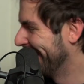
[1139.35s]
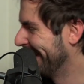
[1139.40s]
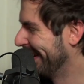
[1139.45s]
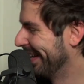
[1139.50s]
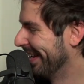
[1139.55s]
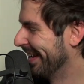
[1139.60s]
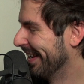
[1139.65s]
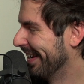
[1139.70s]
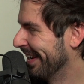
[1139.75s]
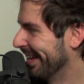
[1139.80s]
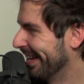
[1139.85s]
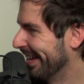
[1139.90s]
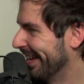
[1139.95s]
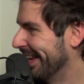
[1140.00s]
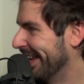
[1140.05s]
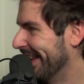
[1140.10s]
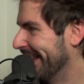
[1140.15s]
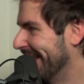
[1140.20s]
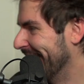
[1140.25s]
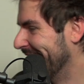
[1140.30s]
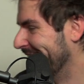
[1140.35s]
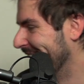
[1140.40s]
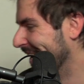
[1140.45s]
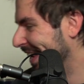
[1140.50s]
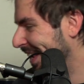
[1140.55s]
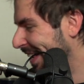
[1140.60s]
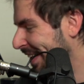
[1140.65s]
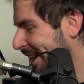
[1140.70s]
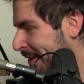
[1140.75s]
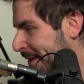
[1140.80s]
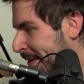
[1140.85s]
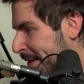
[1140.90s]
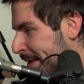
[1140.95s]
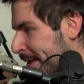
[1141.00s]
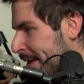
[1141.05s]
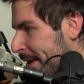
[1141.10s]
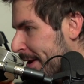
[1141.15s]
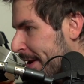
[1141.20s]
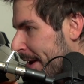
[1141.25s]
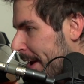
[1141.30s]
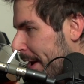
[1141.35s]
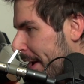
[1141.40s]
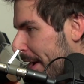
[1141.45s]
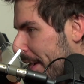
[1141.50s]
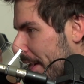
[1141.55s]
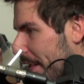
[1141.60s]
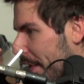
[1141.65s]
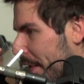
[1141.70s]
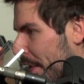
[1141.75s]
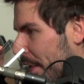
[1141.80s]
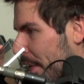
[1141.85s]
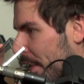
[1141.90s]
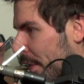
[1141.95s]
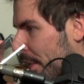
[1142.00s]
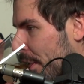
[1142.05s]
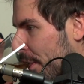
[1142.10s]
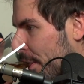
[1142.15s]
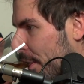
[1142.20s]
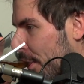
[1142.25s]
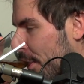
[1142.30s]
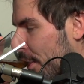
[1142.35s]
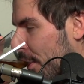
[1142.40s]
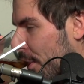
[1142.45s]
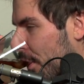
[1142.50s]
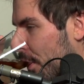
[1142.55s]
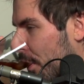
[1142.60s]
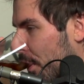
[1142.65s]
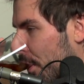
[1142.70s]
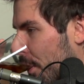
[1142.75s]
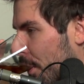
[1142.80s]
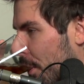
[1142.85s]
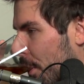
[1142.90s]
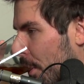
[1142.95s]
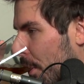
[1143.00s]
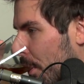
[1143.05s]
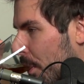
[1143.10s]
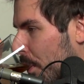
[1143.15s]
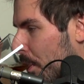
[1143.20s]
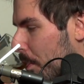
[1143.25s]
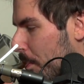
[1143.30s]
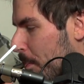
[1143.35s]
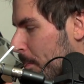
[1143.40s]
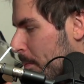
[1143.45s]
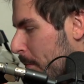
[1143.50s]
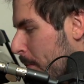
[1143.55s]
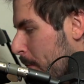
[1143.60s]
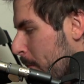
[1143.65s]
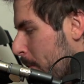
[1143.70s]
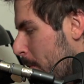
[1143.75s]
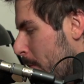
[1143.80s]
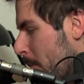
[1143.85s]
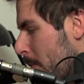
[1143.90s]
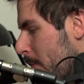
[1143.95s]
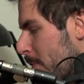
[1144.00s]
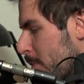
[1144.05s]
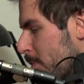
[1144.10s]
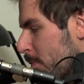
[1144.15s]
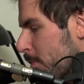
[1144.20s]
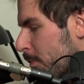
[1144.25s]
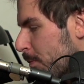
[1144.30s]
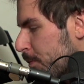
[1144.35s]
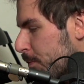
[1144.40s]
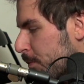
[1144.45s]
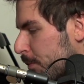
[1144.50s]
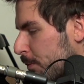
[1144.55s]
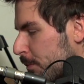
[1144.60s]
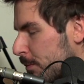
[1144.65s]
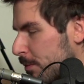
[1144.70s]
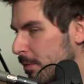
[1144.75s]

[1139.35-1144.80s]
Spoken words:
(no one is talking)